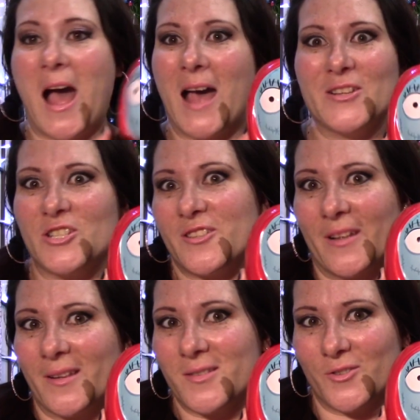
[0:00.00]
I just
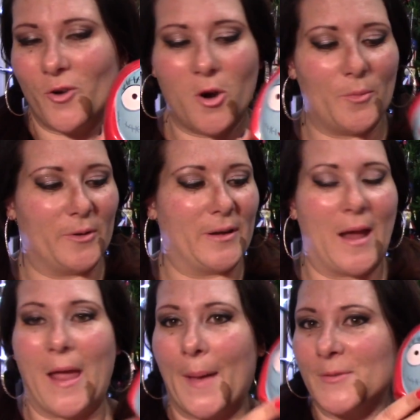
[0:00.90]
think it's adorable, and
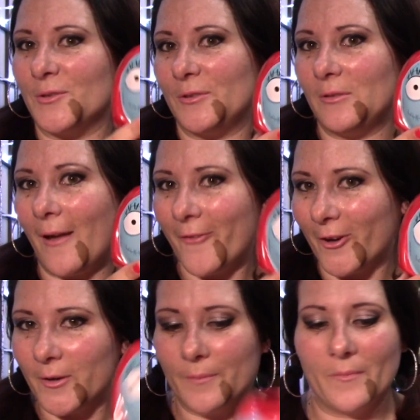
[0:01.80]
I absolutely love her.